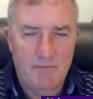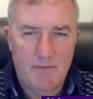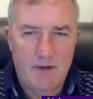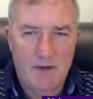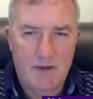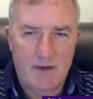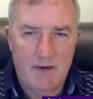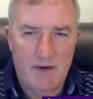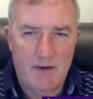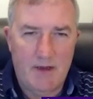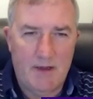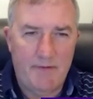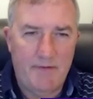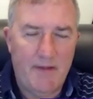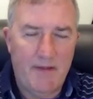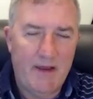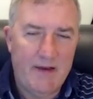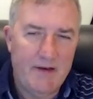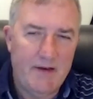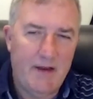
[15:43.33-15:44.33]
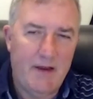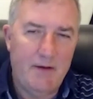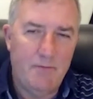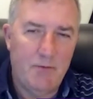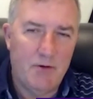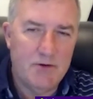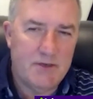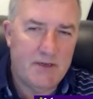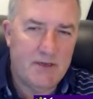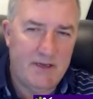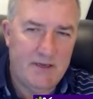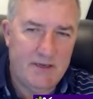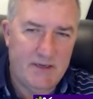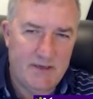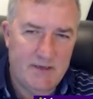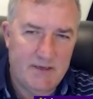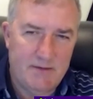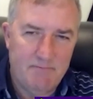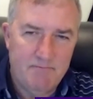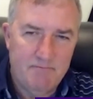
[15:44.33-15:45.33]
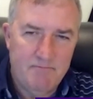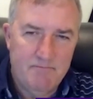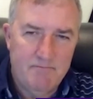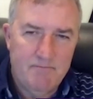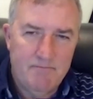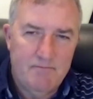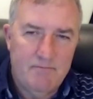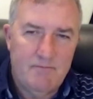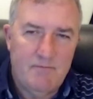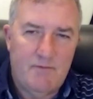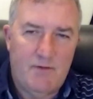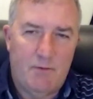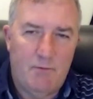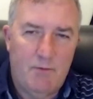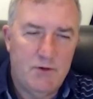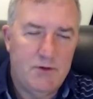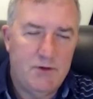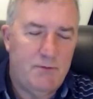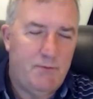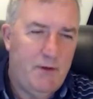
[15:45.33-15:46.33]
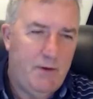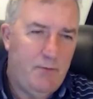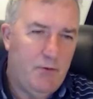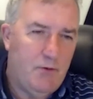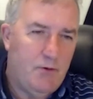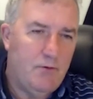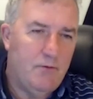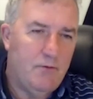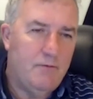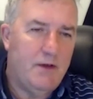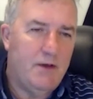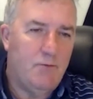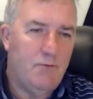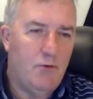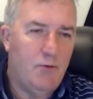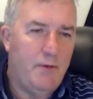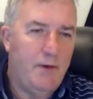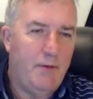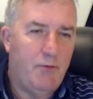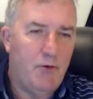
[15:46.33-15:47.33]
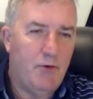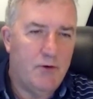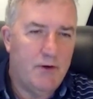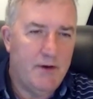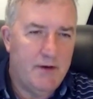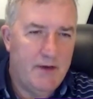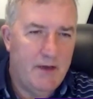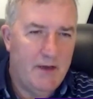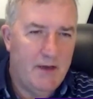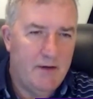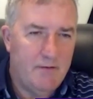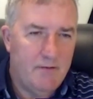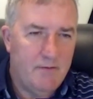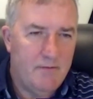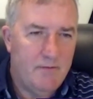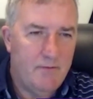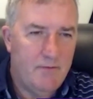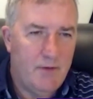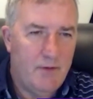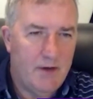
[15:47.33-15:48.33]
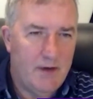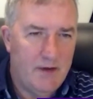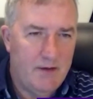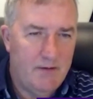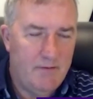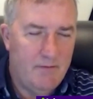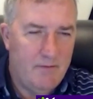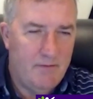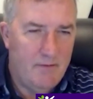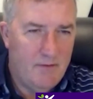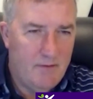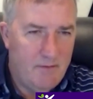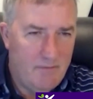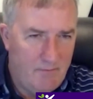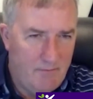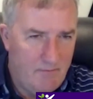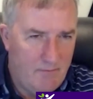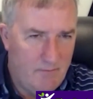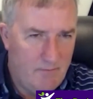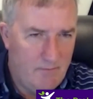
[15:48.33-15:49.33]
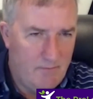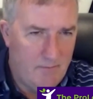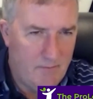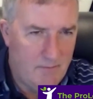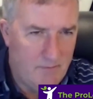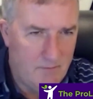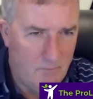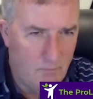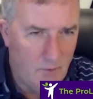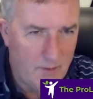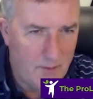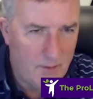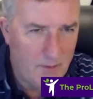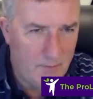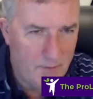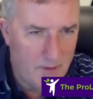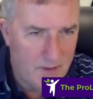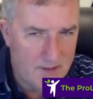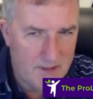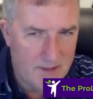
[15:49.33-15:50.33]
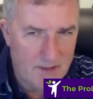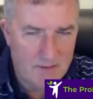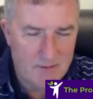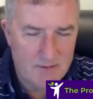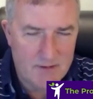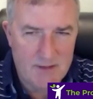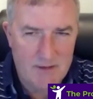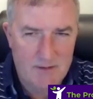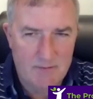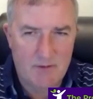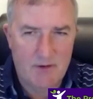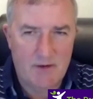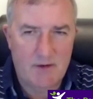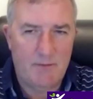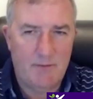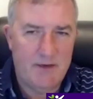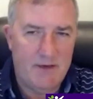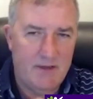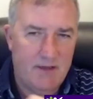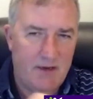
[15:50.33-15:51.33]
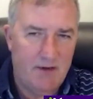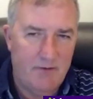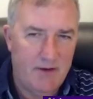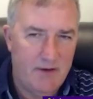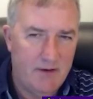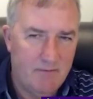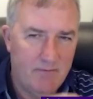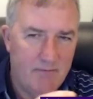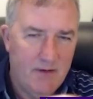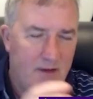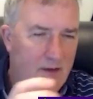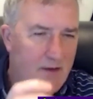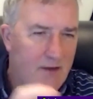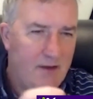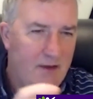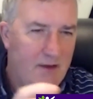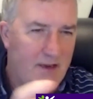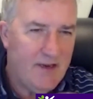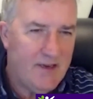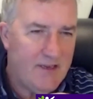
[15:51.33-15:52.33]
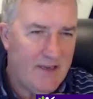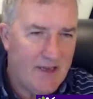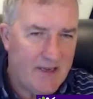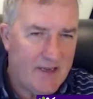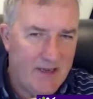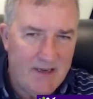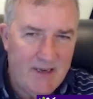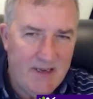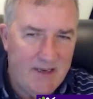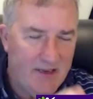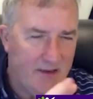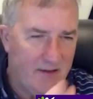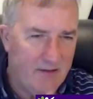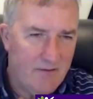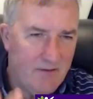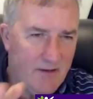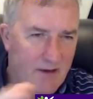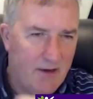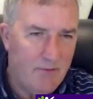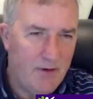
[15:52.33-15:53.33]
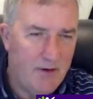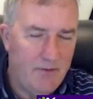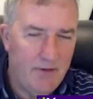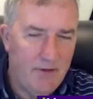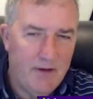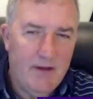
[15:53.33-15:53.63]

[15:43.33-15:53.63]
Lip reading: And then in most cases, for most people, it will be broken down by white blood cells that come into the area and attack it and eat it and get rid of it.